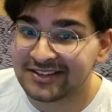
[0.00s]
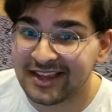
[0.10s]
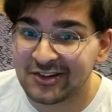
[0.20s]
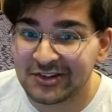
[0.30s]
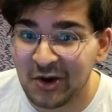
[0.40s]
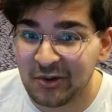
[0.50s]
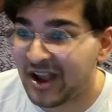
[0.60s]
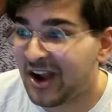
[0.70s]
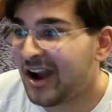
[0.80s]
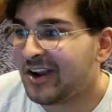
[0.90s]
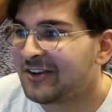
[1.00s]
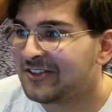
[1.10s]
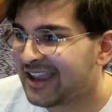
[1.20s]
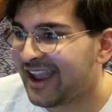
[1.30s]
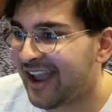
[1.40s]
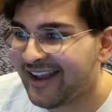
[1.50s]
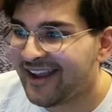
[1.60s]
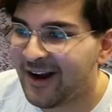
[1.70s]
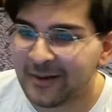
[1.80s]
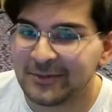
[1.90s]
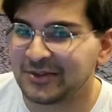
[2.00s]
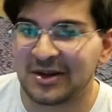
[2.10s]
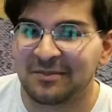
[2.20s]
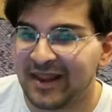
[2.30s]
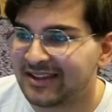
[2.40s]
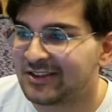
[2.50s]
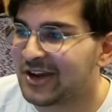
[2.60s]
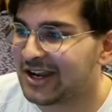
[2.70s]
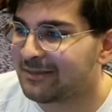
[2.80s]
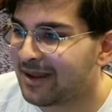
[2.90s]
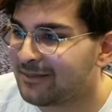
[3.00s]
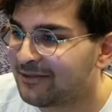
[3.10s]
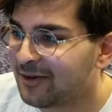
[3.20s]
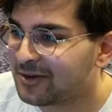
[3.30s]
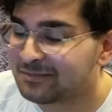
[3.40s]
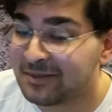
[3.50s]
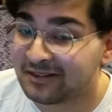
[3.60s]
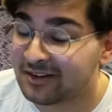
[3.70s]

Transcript: They just go there, oh, I don't even care. I'm going to play the Jenny Baby focus build.